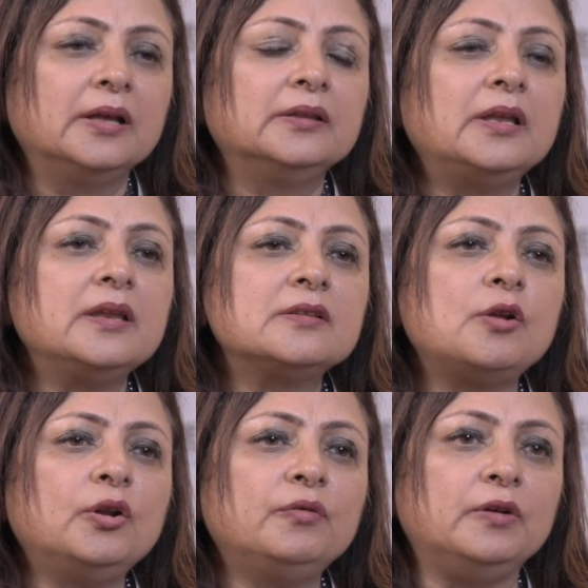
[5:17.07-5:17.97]
There is a
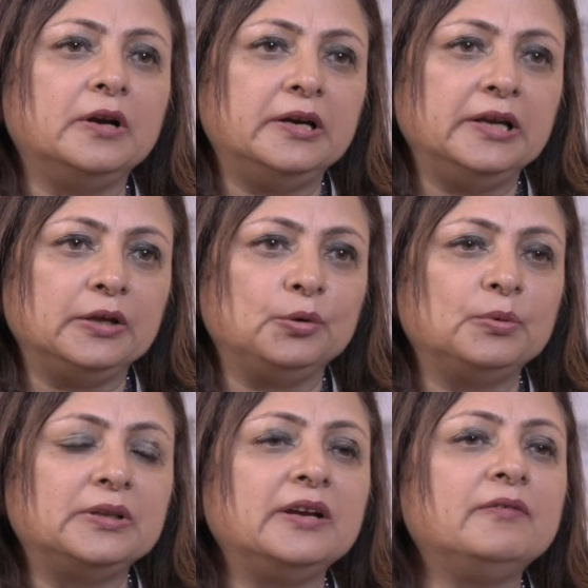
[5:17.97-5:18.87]
lot of learning
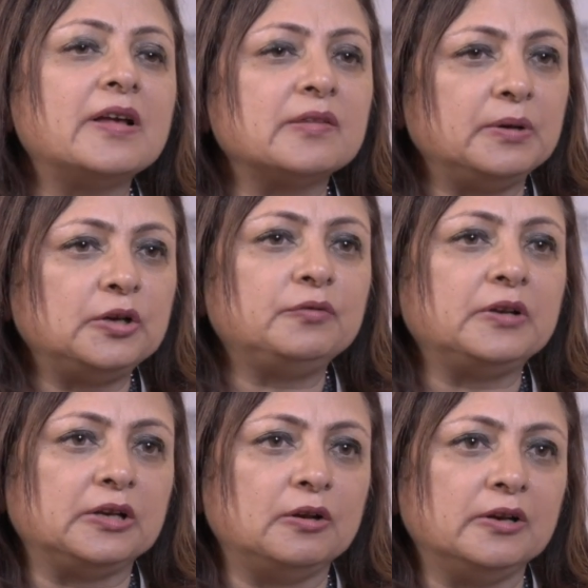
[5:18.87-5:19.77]
with the advancement of
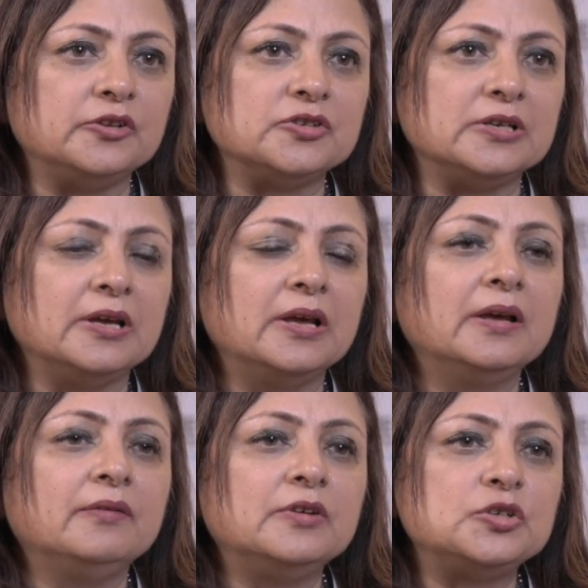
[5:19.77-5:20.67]
technology,
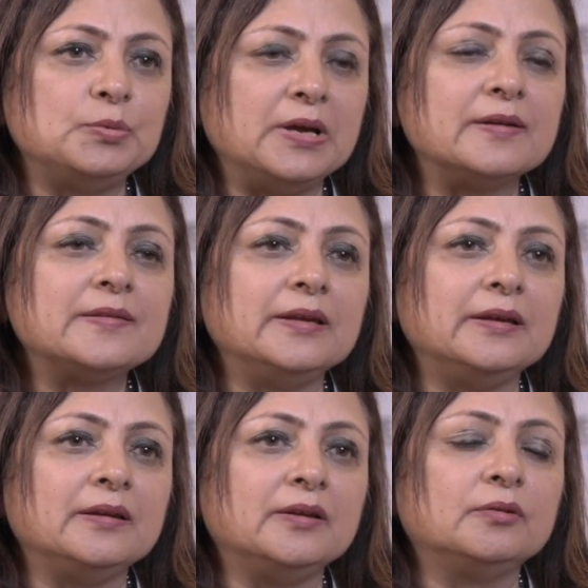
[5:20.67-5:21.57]
which we are seeing.